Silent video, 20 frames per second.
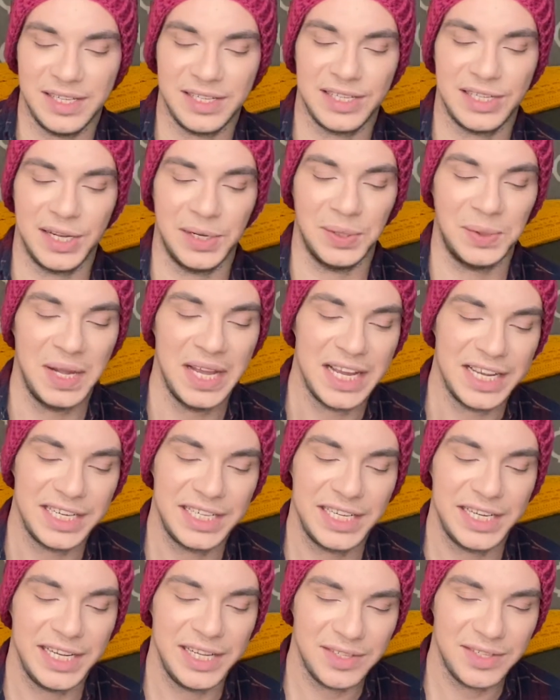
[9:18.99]
So
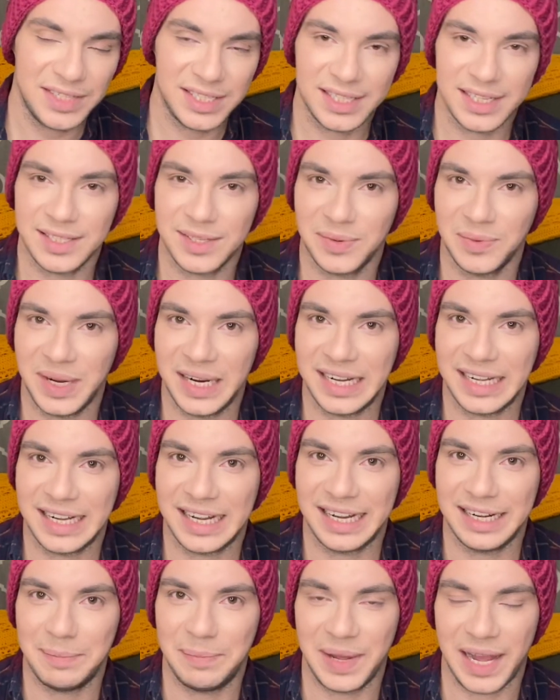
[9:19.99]
she uses as a way to
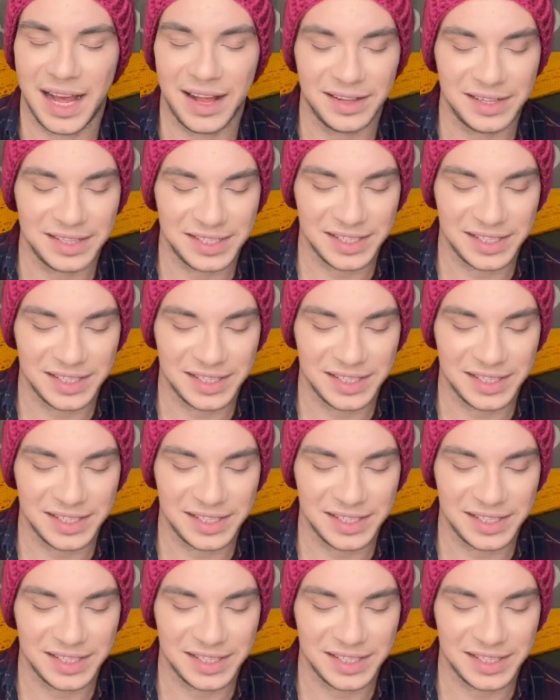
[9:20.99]
kind of balance